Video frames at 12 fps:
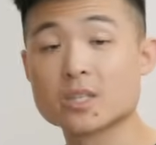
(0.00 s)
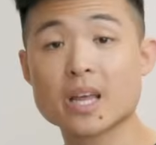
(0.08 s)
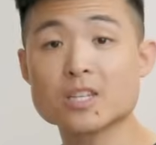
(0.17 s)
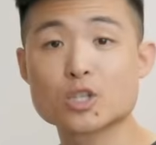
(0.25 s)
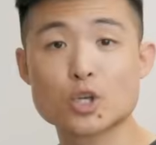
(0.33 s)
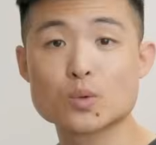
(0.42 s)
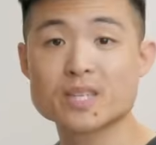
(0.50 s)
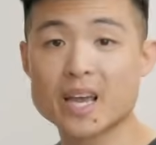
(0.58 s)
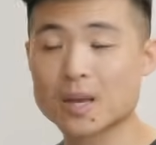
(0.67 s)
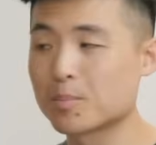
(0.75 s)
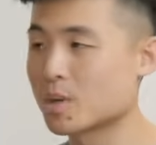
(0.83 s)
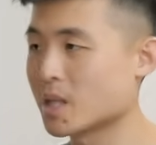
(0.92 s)
then choose
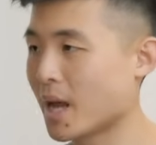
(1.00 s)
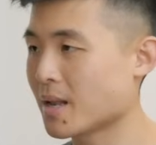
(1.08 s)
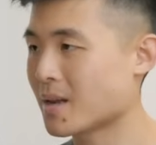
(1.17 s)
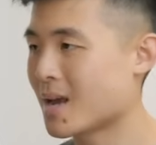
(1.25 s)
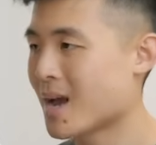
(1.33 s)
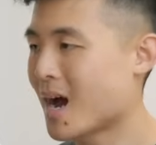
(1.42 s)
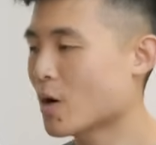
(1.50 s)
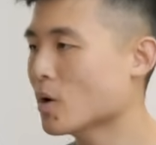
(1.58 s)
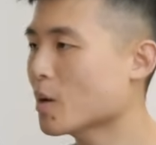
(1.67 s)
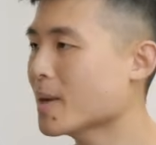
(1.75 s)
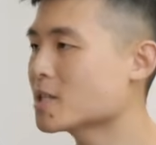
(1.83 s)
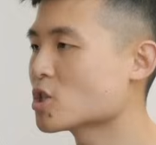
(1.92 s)
a plan. I
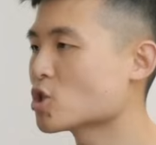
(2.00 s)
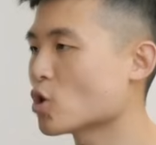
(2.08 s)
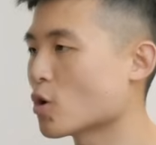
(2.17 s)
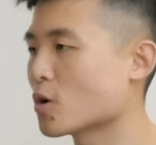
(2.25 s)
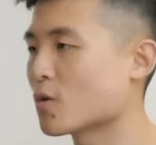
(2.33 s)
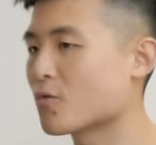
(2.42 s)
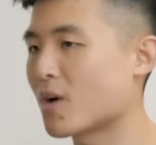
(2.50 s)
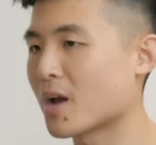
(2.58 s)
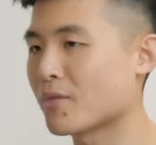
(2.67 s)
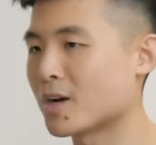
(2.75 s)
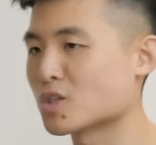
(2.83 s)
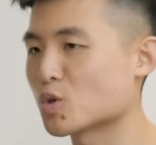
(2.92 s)
recommend Starter
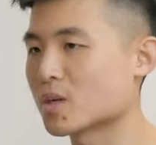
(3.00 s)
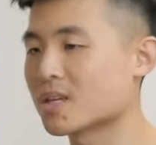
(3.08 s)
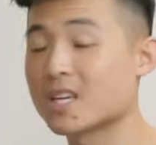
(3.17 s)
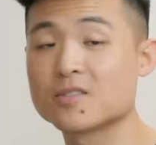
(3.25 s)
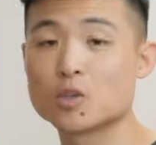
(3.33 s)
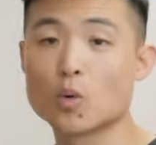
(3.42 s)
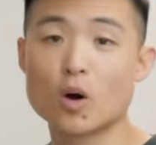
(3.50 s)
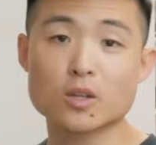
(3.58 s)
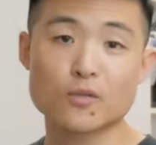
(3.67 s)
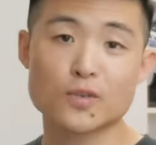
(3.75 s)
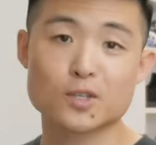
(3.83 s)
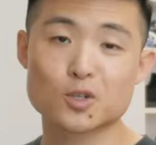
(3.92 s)
500. Gives you all
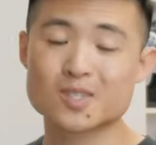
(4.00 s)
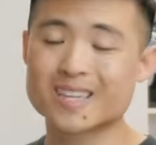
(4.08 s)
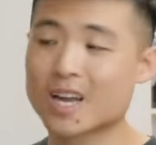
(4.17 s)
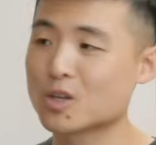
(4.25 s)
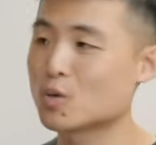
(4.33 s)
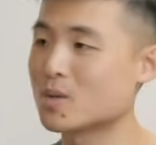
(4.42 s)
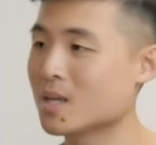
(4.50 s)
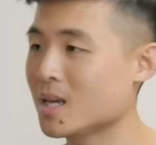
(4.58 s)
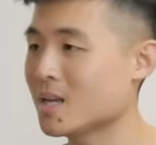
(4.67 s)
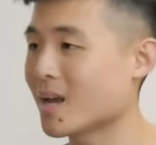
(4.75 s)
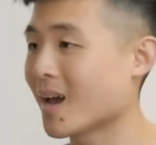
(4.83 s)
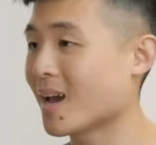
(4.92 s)
the features that you
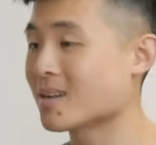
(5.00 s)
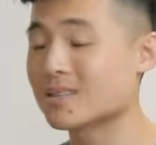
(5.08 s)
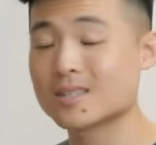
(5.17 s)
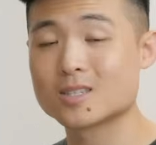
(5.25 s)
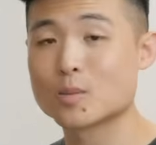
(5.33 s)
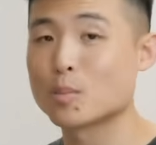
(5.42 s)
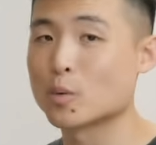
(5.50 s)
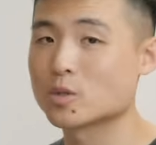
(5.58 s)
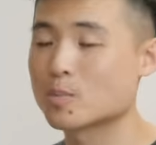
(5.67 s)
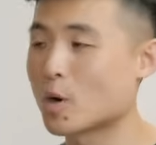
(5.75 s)
need and is the most